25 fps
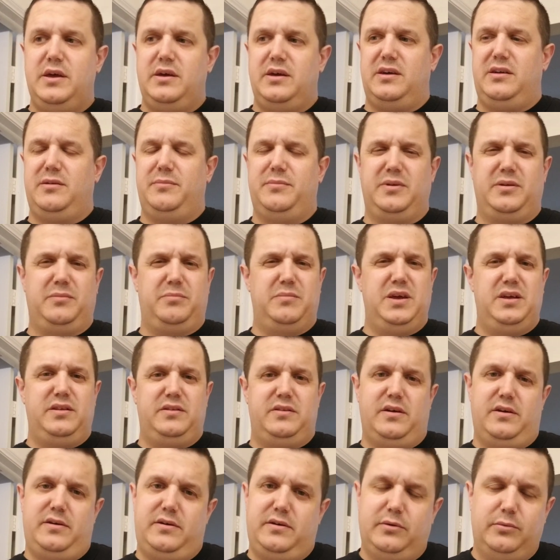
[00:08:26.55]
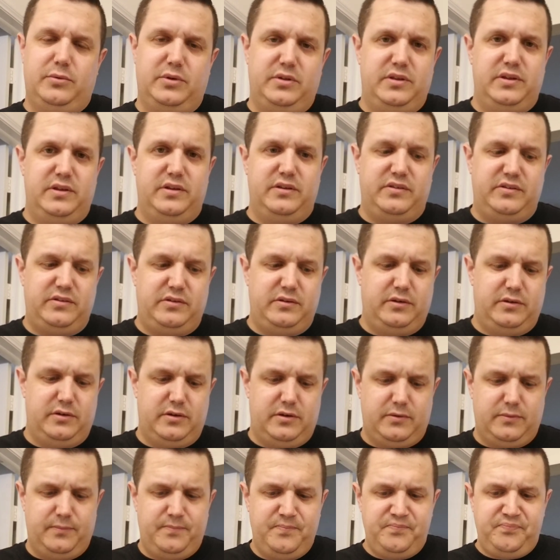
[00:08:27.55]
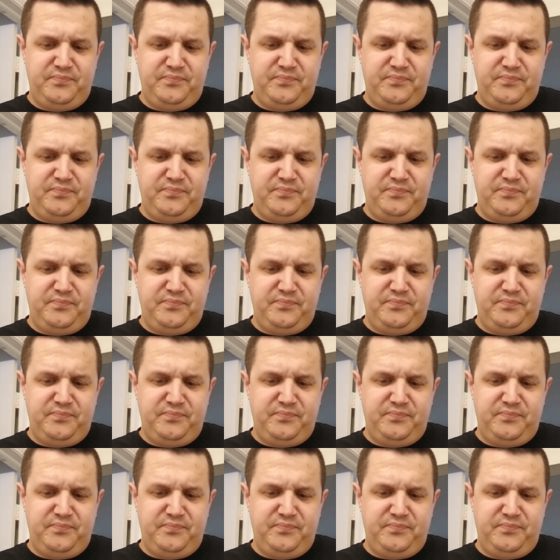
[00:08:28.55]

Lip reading: And I'm like, man, to hell with this, you know.